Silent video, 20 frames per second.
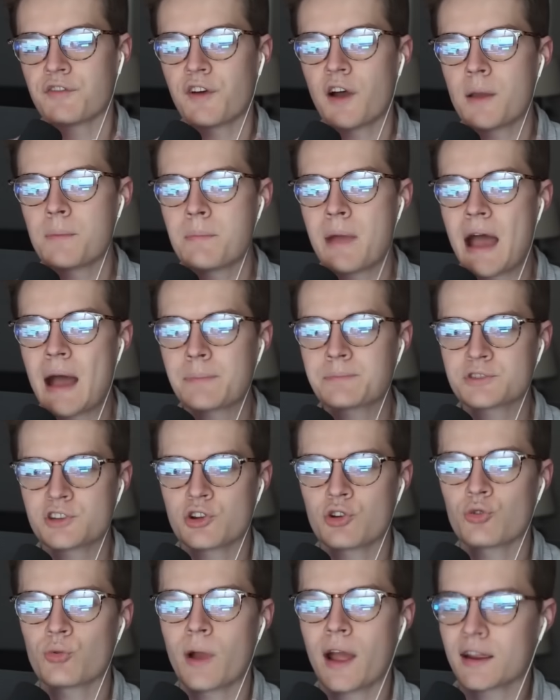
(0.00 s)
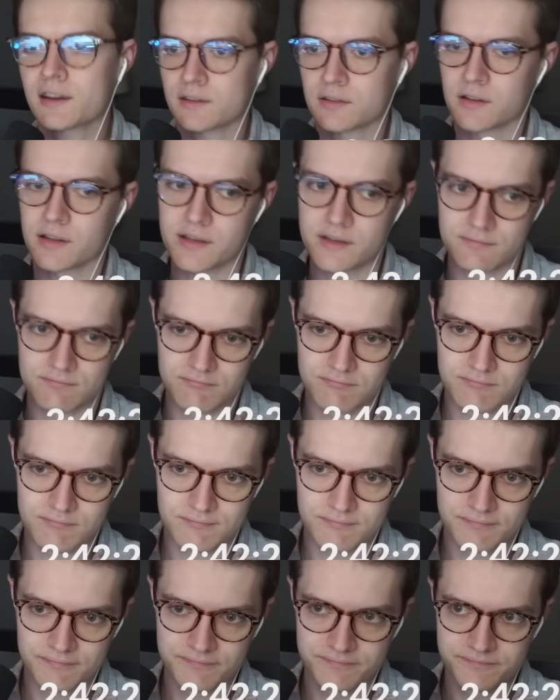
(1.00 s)
I mapped correctly,
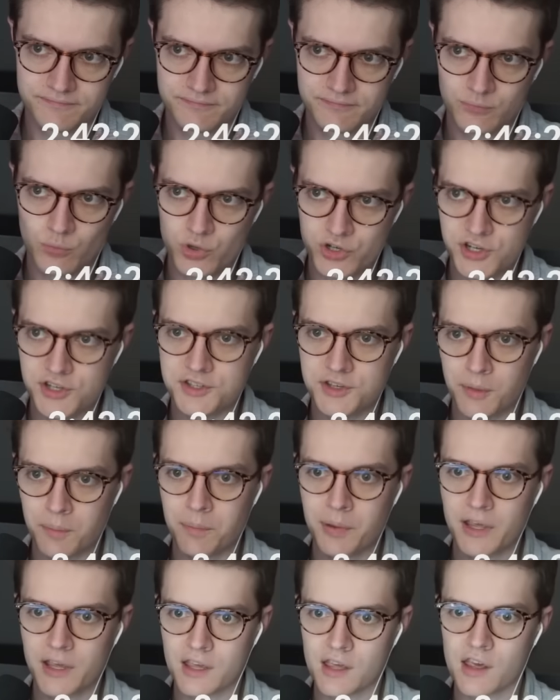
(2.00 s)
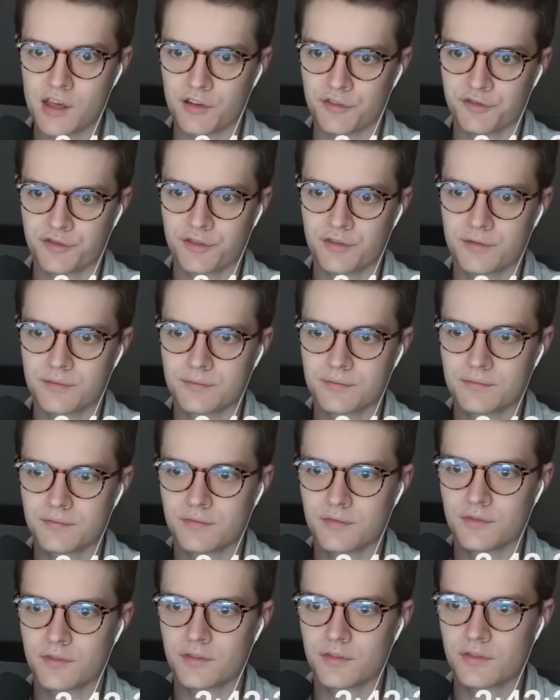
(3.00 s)
which is a big if,
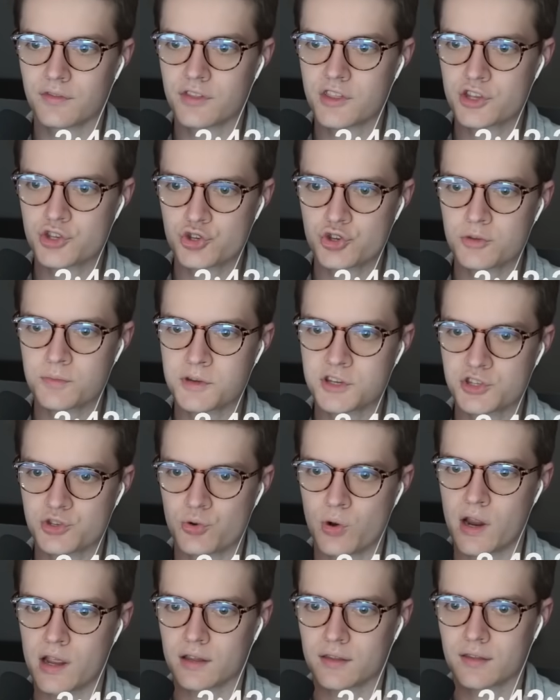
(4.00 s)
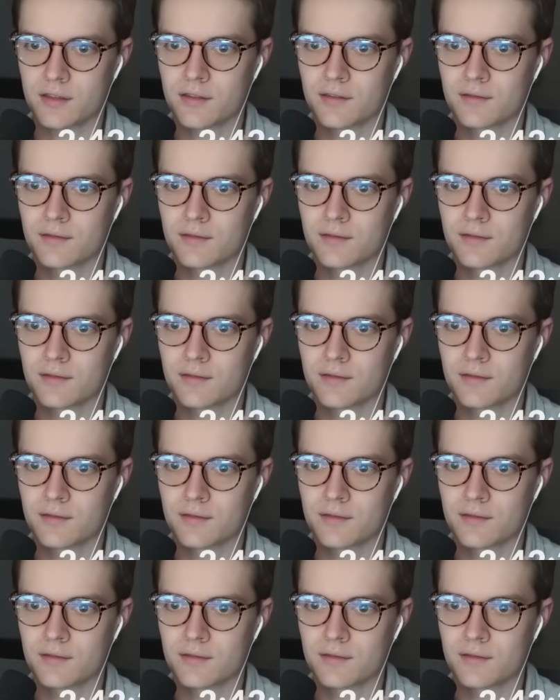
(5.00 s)
this should be strength.